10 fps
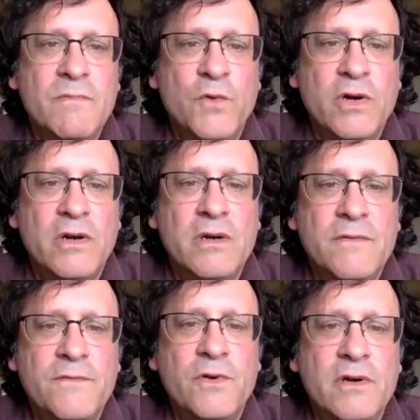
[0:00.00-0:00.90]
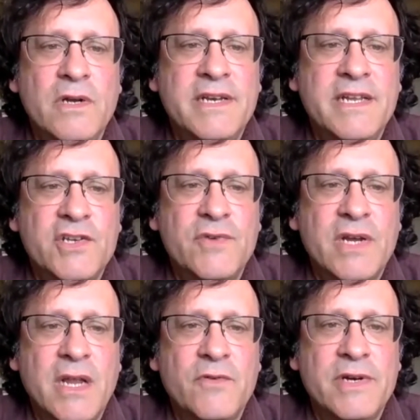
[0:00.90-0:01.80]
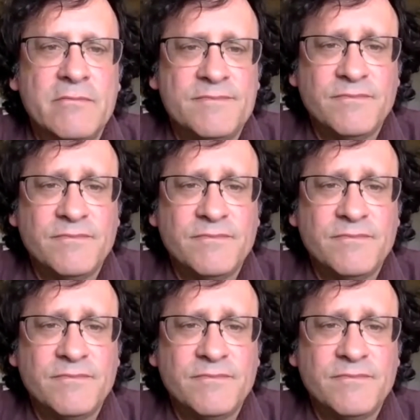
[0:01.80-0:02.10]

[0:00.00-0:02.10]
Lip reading: for addiction recovery.